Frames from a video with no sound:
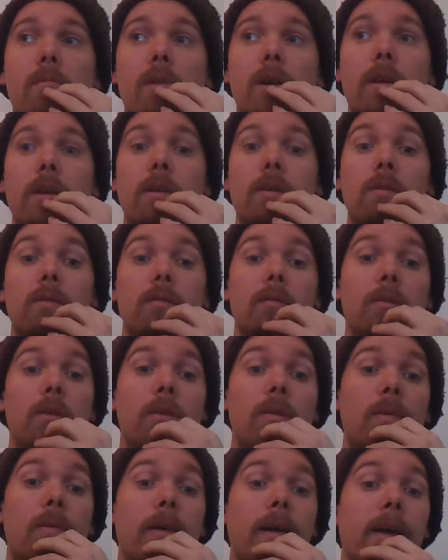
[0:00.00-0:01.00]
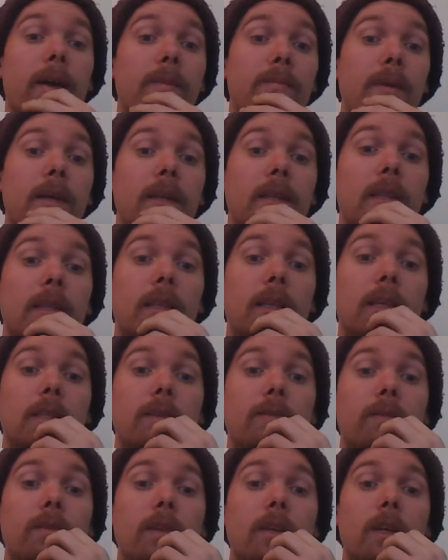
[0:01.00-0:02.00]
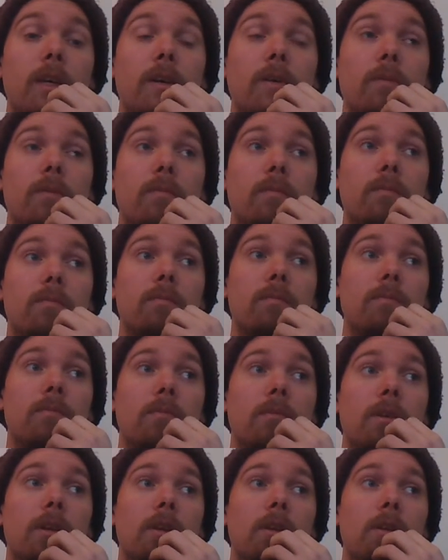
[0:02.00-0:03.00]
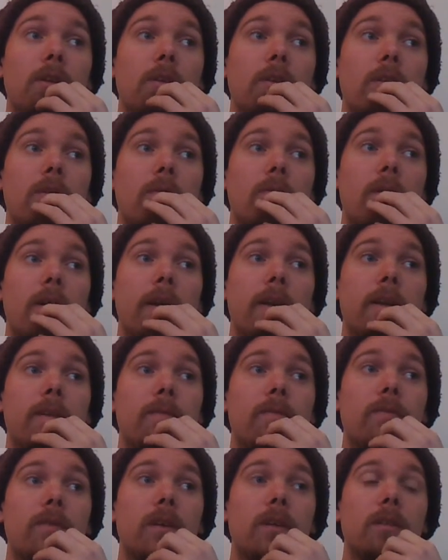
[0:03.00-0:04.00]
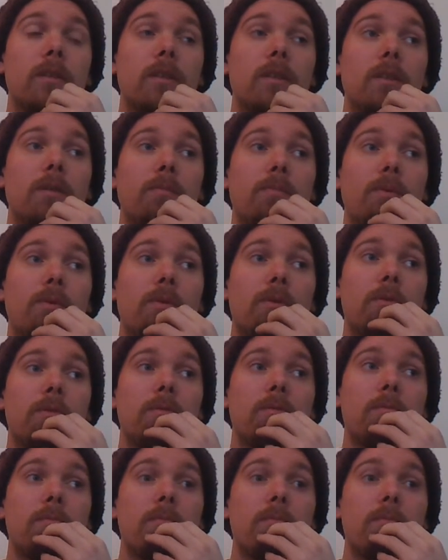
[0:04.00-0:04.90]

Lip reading: I don't know why I made this video. I don't know why it feels important.